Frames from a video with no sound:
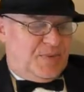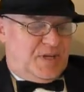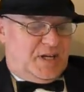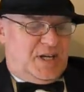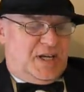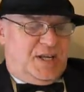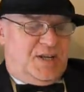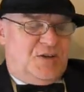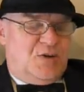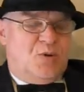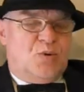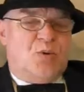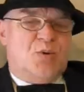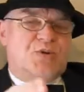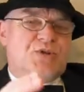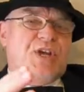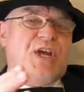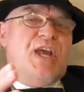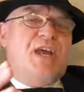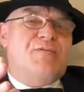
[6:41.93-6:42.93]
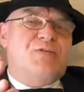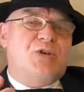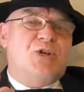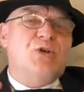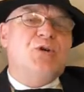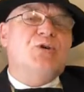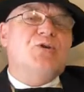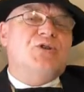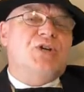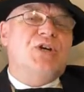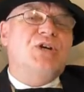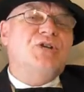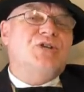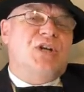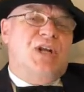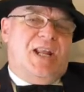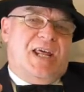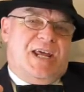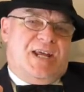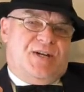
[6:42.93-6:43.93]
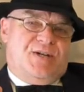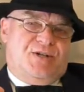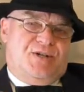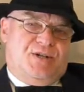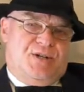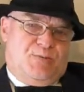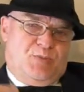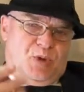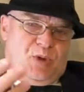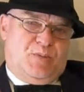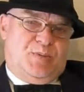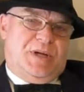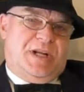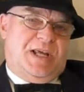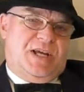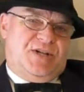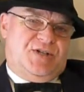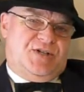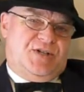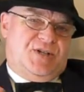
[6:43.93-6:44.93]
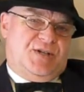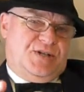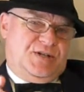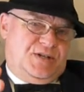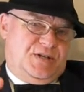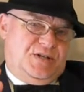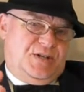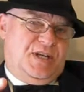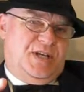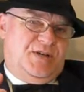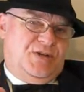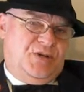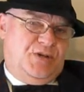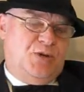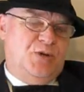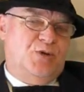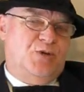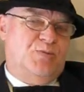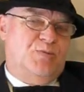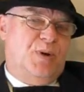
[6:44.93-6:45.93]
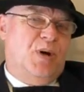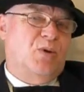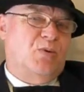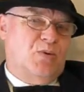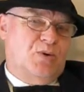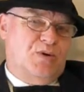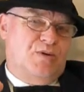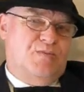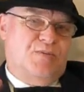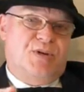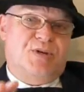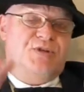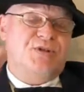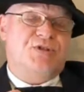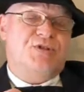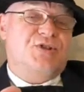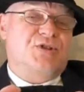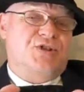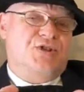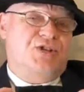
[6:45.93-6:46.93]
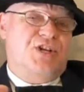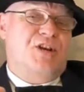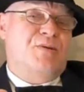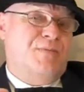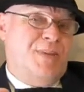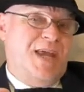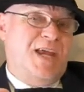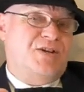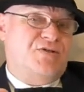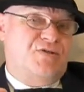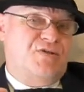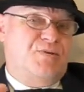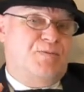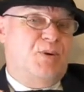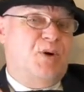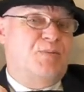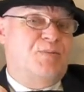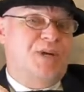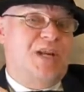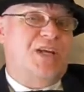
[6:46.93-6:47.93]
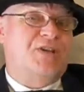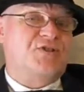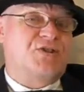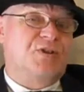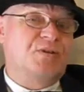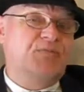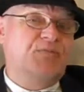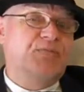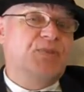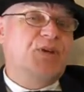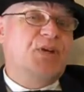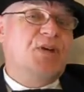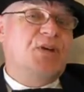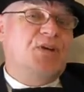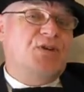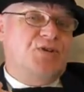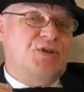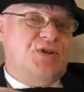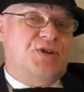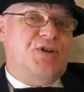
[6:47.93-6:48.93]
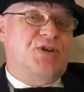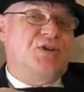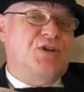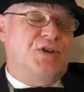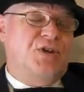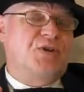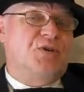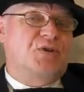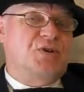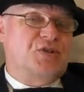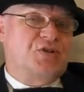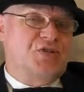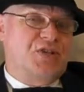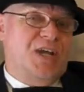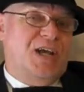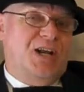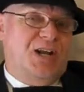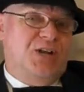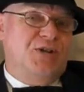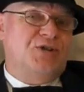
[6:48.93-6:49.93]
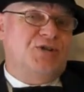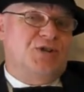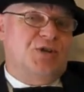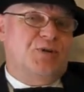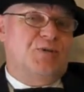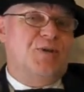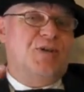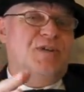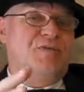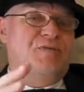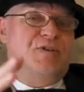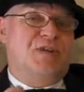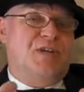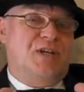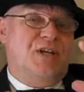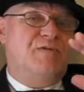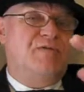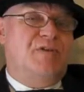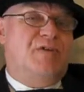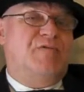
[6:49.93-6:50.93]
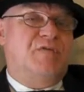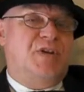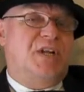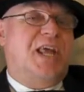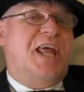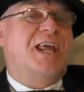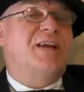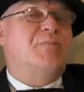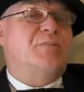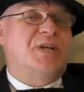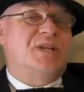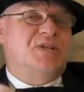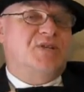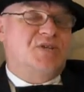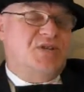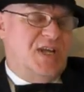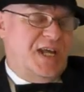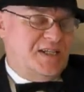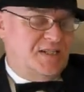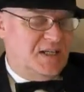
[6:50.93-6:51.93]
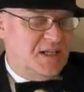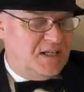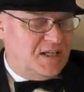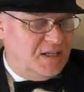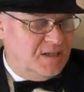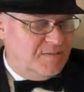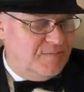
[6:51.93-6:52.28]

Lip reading: And of course they have a huge hinterland population, that huge bulk, just the sheer mass of the population, to continue to sell into, even if it had been static,